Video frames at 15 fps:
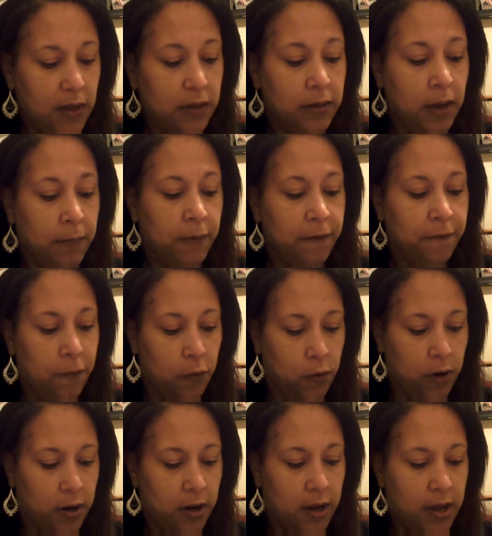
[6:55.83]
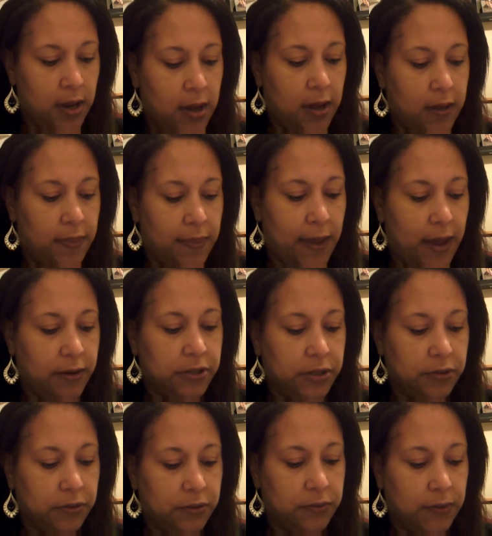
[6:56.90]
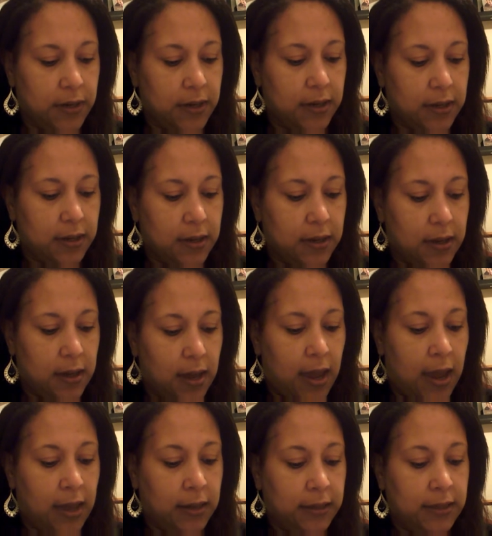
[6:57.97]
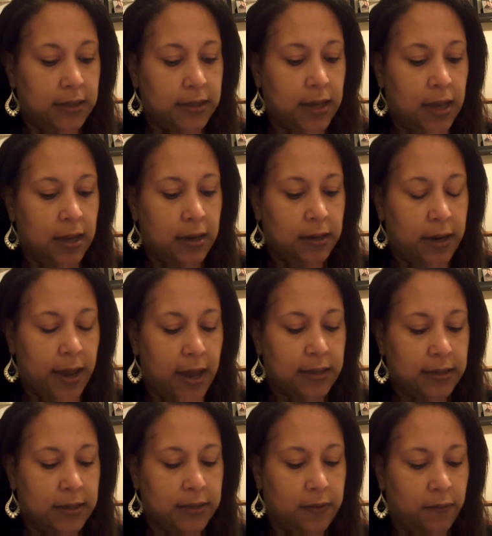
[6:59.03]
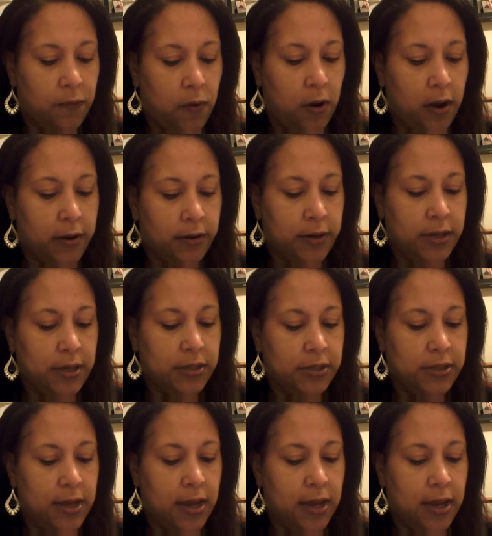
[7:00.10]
Number 4, thou shalt drink at least 8 glasses of water each